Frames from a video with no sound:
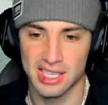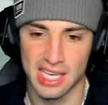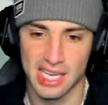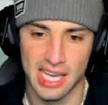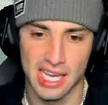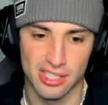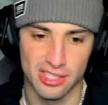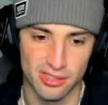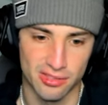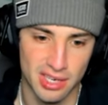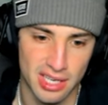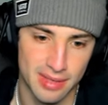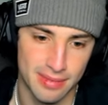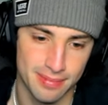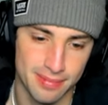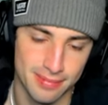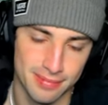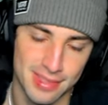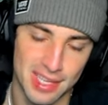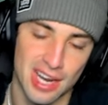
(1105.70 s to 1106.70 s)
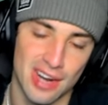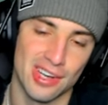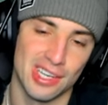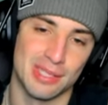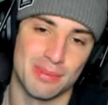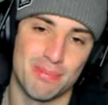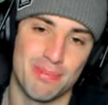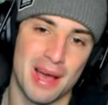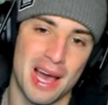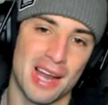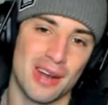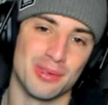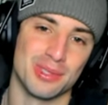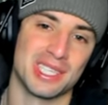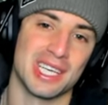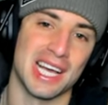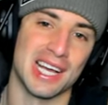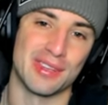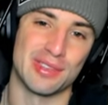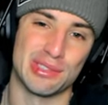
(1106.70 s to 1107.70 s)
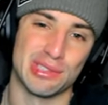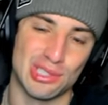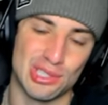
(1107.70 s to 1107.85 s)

they cancel, right? There it is. Battle is canceled.